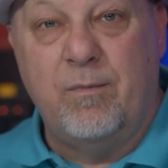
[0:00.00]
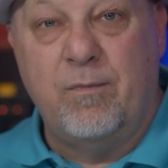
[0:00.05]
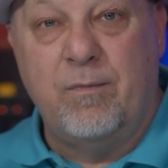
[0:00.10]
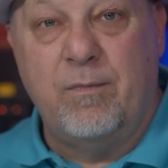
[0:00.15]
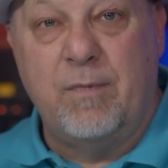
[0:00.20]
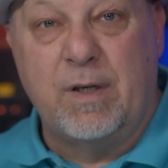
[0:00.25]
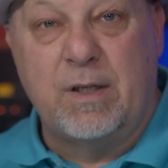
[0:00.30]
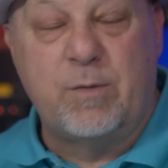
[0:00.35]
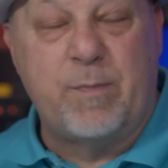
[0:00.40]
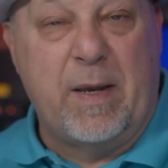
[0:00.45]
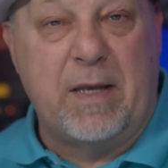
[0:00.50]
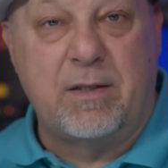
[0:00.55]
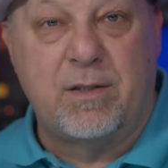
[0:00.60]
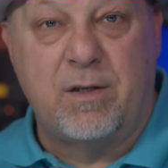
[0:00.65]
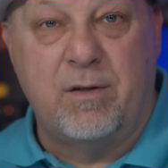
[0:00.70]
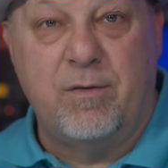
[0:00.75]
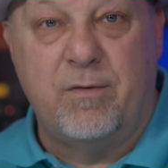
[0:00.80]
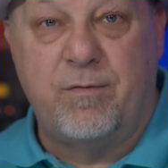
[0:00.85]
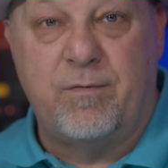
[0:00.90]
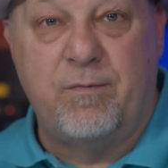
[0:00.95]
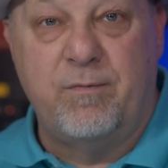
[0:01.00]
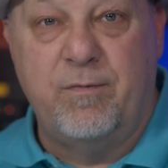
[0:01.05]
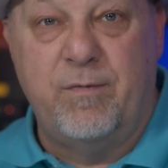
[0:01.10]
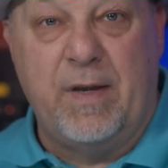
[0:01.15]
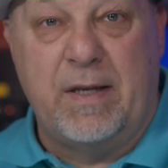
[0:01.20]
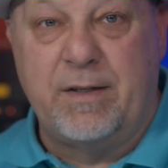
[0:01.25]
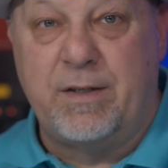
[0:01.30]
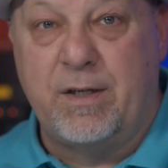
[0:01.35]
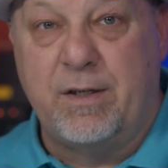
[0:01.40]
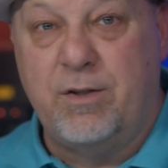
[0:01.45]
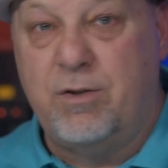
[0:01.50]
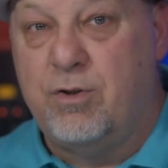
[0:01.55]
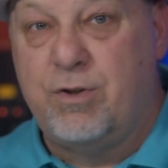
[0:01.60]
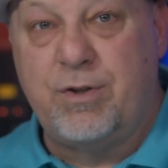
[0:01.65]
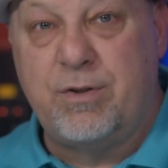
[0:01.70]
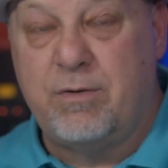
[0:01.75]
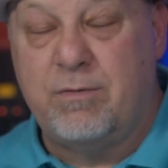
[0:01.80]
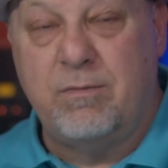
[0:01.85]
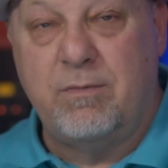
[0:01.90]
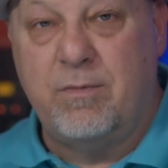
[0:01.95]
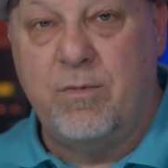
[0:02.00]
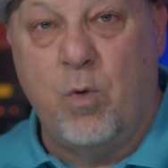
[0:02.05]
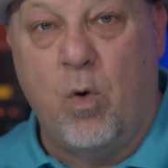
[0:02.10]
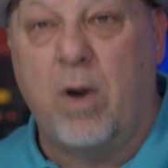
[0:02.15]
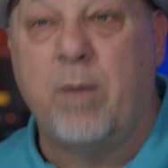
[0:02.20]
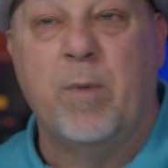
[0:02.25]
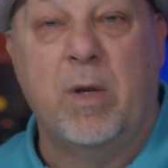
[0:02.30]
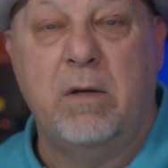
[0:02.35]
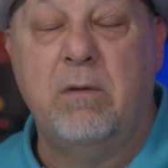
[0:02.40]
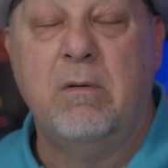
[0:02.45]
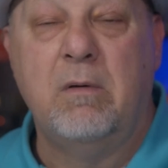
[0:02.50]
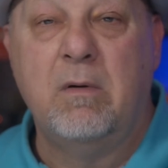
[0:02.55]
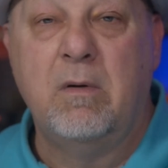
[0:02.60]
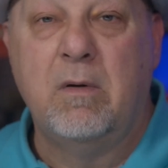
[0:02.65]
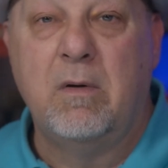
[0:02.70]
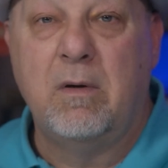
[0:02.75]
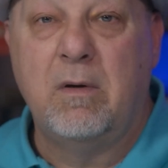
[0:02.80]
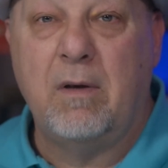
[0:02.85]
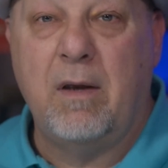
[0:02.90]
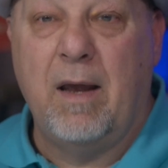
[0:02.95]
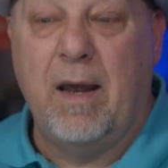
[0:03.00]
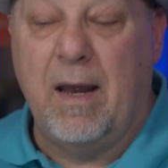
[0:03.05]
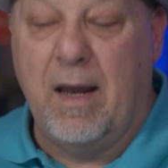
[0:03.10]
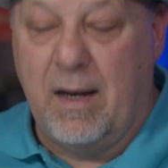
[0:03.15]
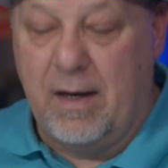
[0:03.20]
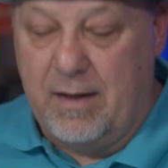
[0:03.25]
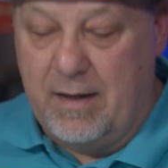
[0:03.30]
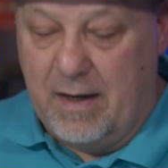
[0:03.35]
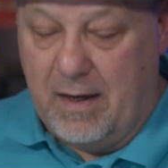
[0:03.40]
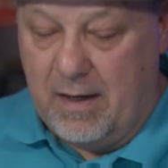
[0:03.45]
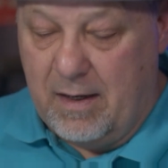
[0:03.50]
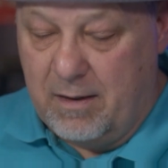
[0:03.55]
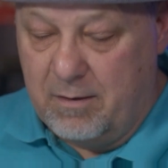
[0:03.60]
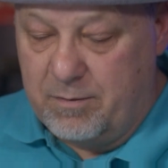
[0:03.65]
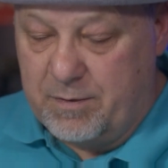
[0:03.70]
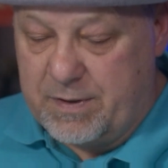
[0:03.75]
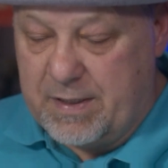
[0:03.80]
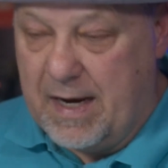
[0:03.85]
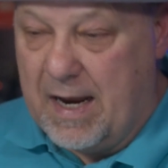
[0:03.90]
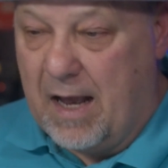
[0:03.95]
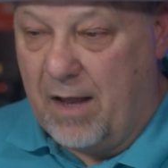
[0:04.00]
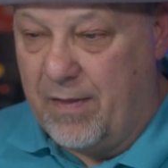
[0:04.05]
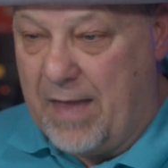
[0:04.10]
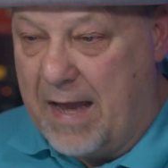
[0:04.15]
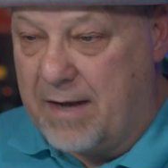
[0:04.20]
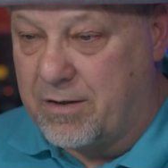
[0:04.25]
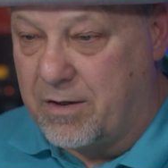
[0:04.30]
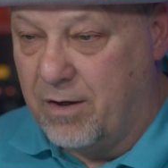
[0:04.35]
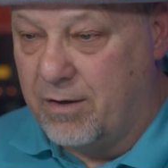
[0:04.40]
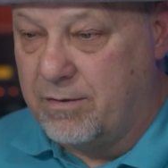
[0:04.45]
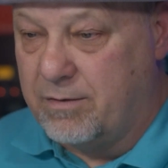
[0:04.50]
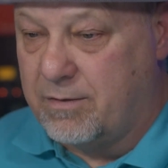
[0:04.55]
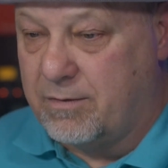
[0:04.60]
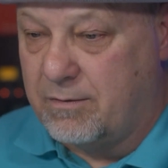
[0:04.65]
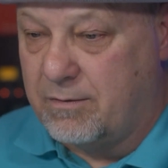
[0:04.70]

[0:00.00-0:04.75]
expensive vintage Neumann and see how that goes.